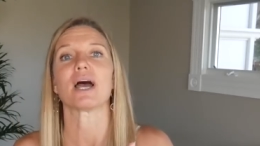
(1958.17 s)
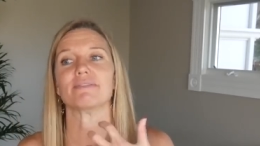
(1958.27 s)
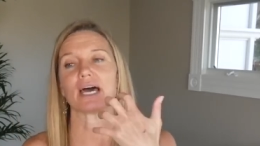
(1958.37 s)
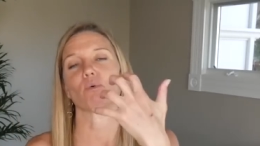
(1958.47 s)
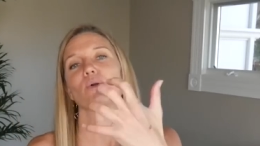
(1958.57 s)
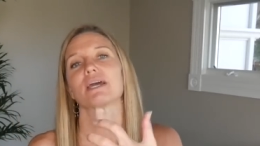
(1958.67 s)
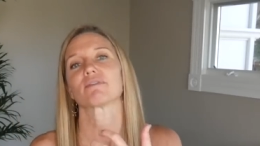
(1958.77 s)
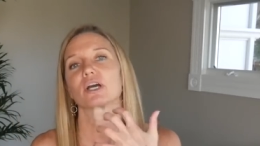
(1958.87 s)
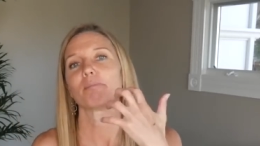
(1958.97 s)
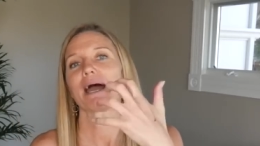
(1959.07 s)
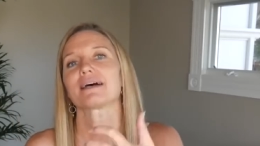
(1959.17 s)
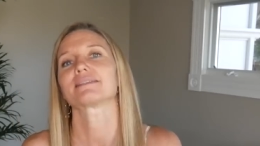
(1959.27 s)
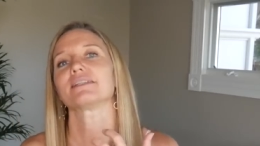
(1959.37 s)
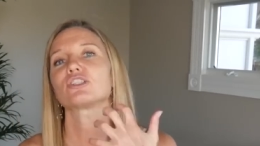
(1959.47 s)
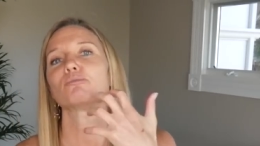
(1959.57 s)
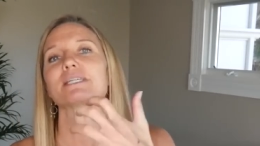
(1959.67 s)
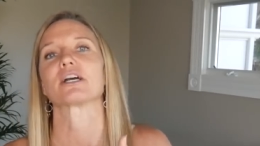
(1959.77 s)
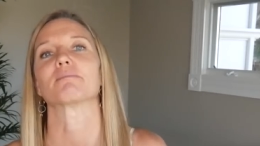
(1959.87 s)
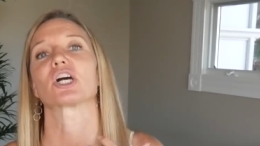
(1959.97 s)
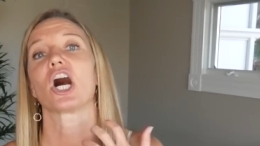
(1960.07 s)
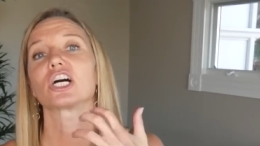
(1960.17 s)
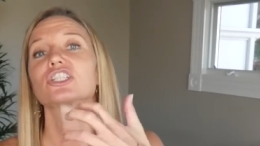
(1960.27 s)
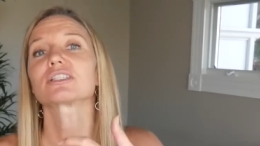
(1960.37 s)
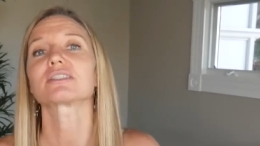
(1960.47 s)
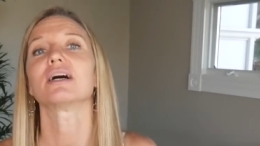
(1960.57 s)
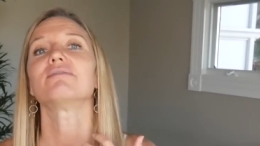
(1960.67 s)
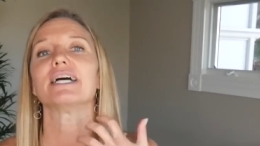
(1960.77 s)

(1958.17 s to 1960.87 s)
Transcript: and that we have a capacity to become conscious of